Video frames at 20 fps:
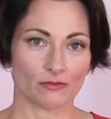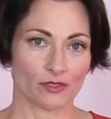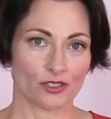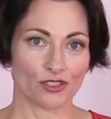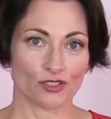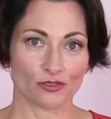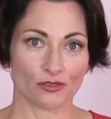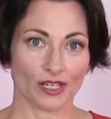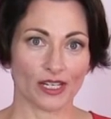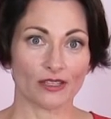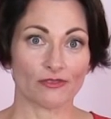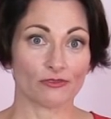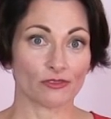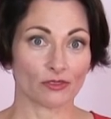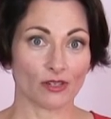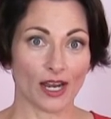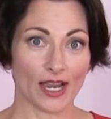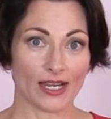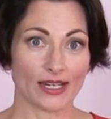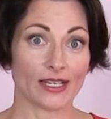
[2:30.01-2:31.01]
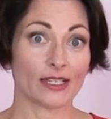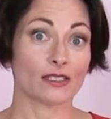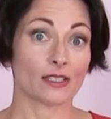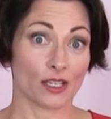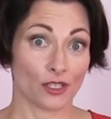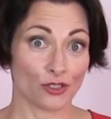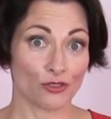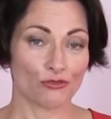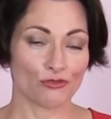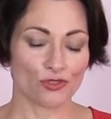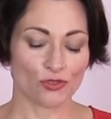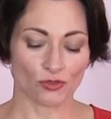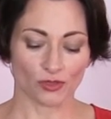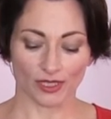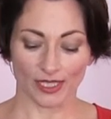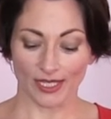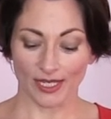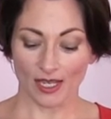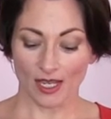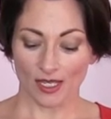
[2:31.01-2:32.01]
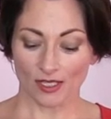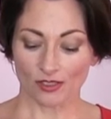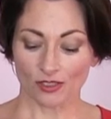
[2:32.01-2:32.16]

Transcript: strength varieties usually,